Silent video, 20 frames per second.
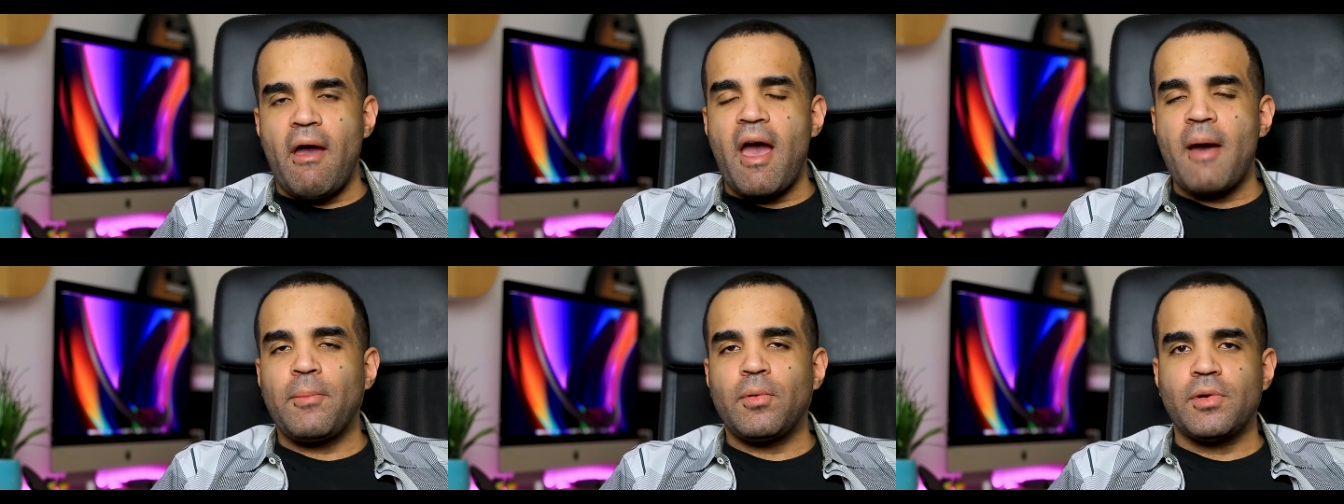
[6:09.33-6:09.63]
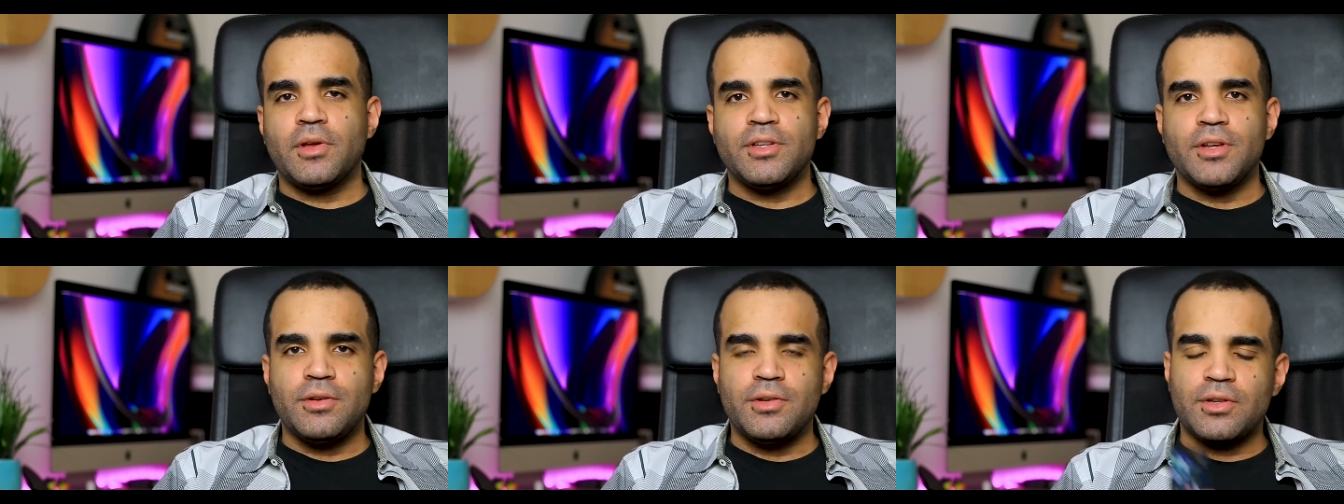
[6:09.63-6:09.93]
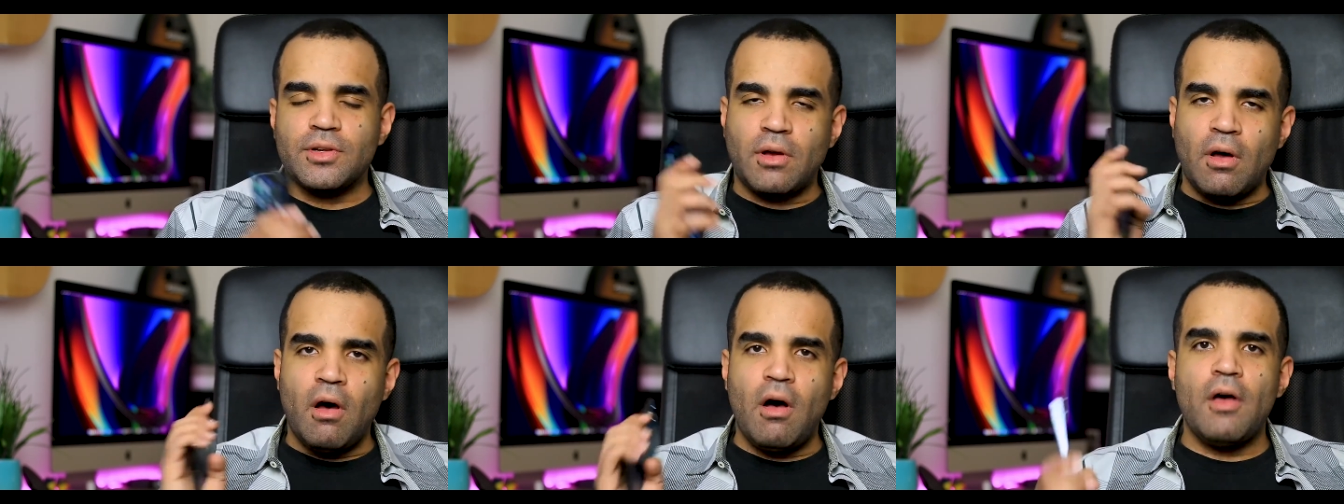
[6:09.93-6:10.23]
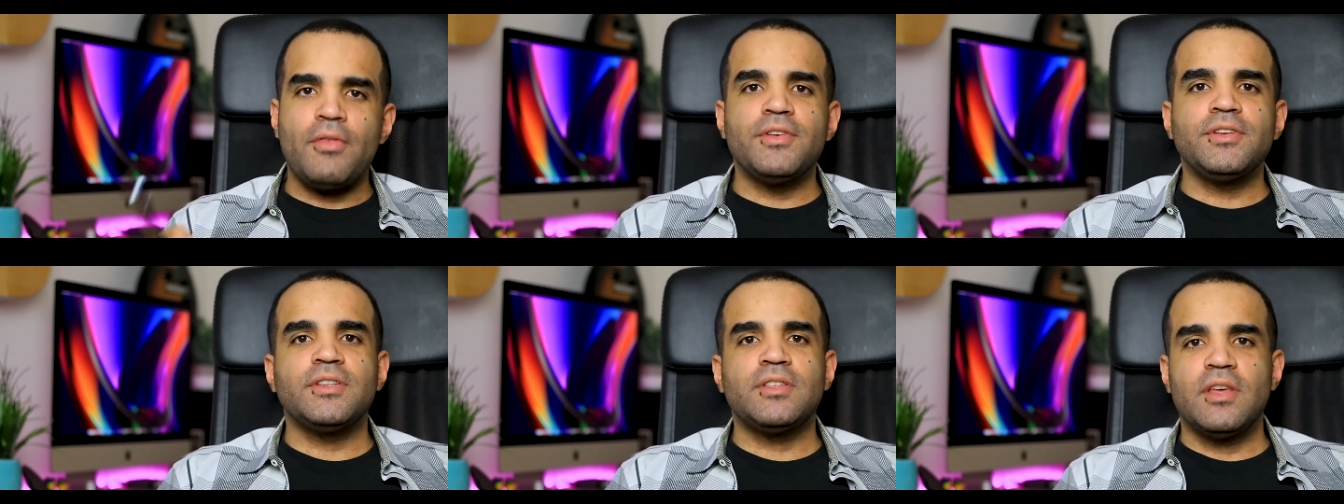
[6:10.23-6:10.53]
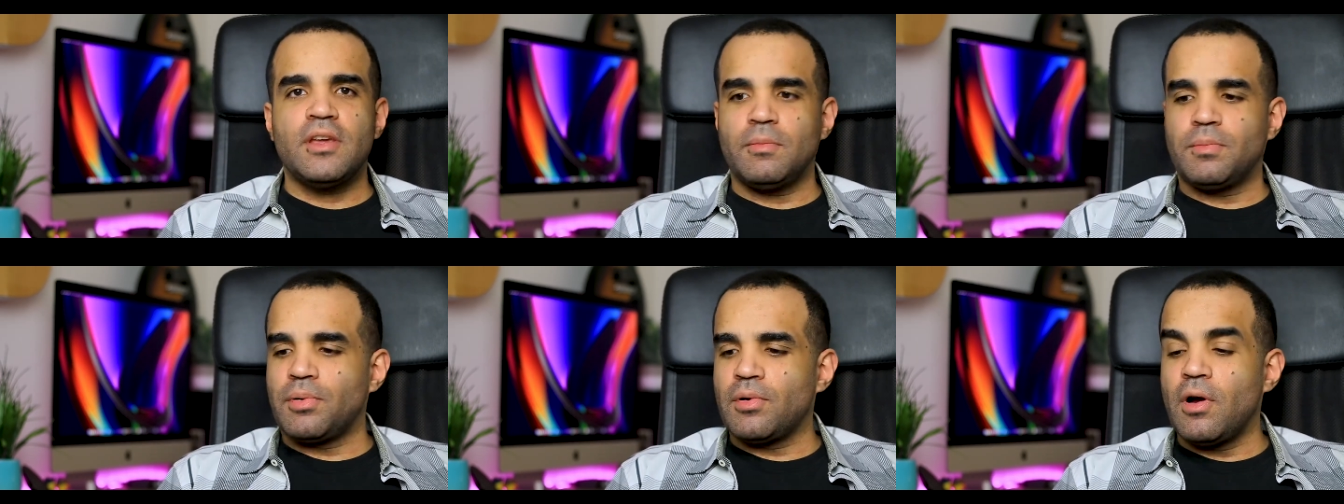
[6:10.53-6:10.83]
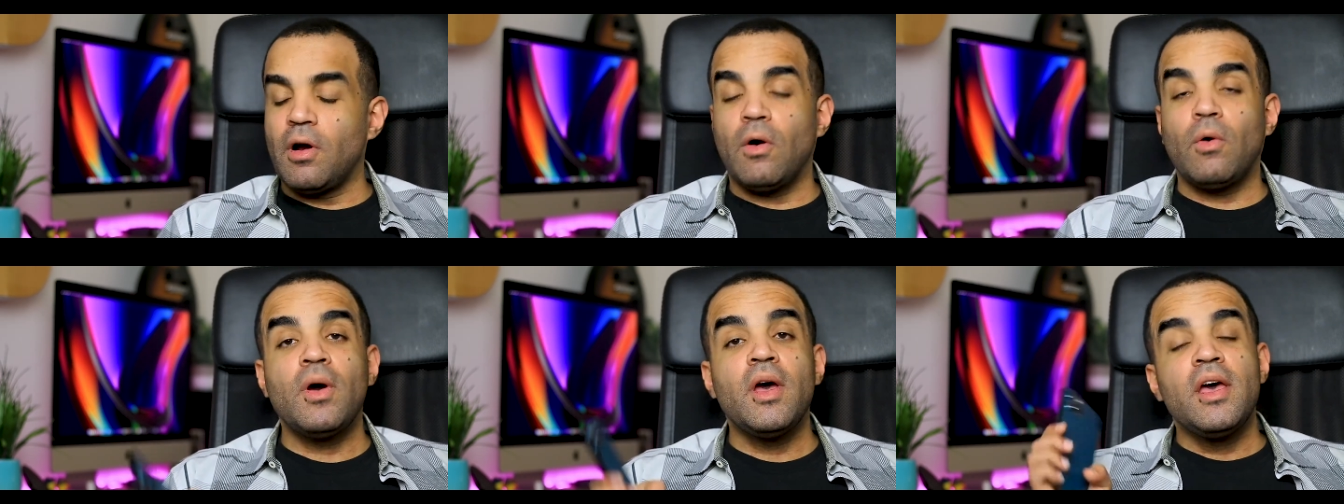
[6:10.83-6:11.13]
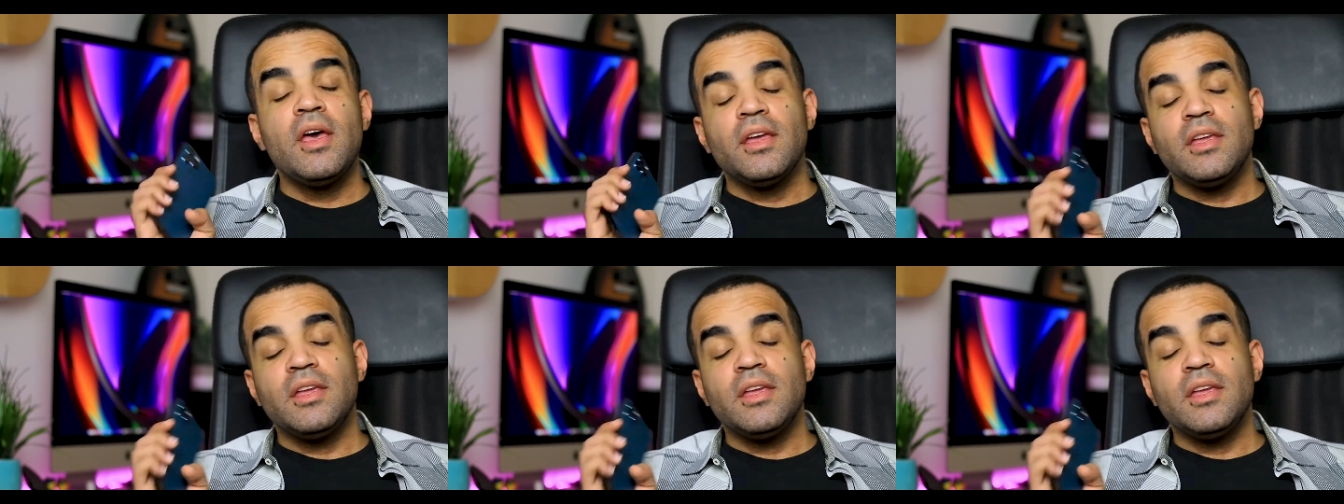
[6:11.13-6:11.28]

Apple continues to call this thing Pro.